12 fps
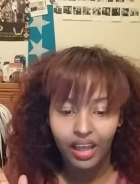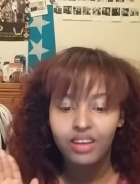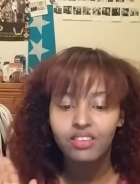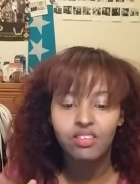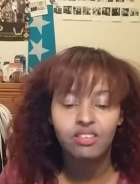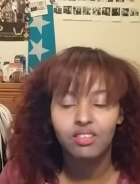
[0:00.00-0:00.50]

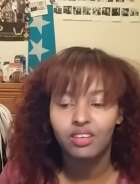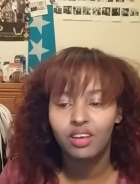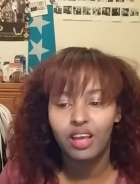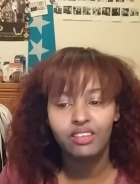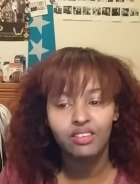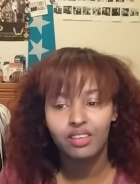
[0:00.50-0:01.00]
I just,
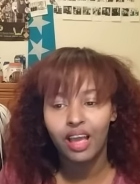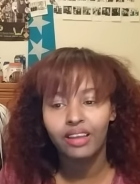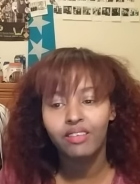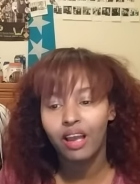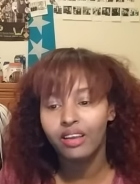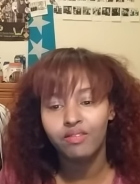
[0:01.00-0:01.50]
I just, I,
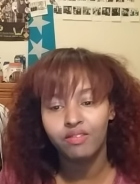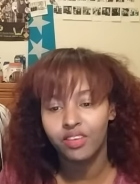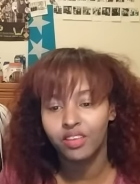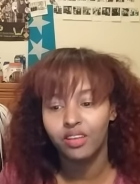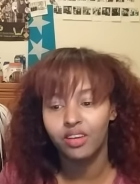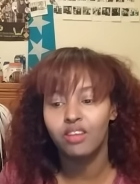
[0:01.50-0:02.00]
I can
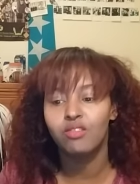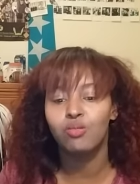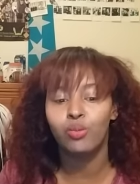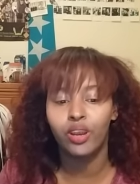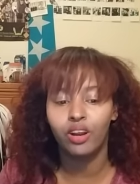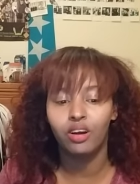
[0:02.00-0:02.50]
feel it. I
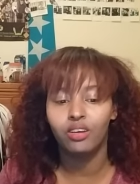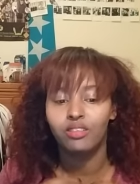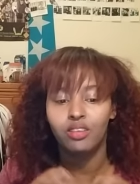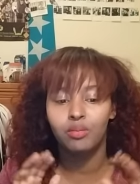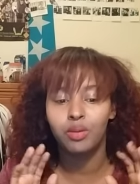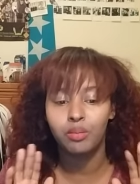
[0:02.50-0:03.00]
swear to God,
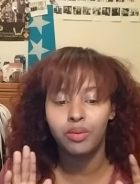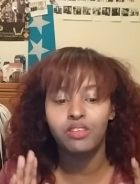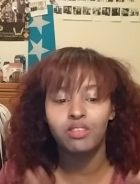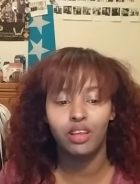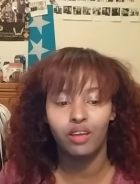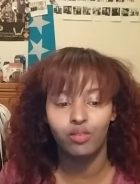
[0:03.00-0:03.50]
it's gonna be the
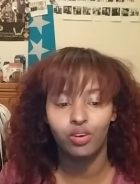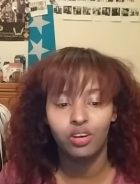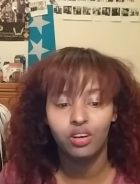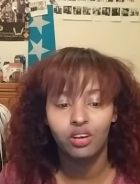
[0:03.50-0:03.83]
best thing ever.